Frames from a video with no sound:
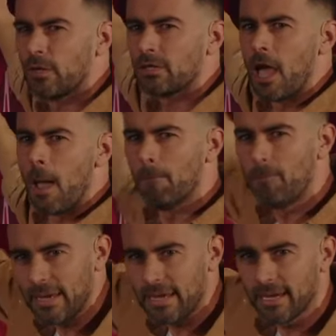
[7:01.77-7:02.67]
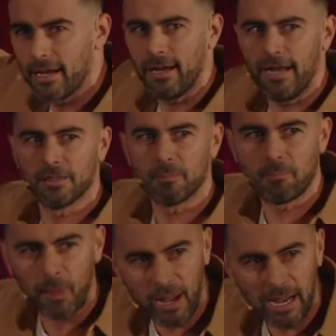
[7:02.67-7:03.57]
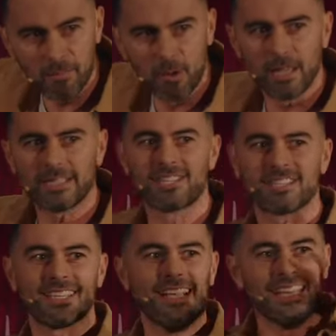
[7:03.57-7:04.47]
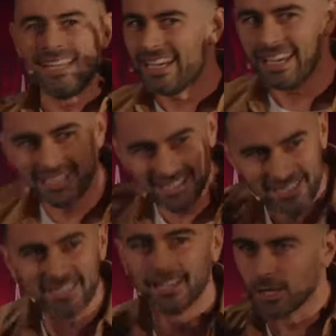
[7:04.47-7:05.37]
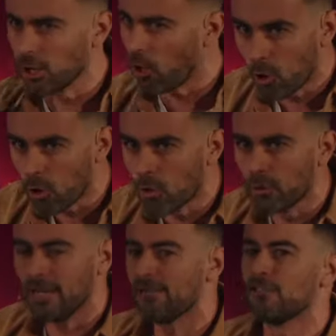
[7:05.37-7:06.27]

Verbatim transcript: with beer and the Bible. It's just, it's just a little awkward, if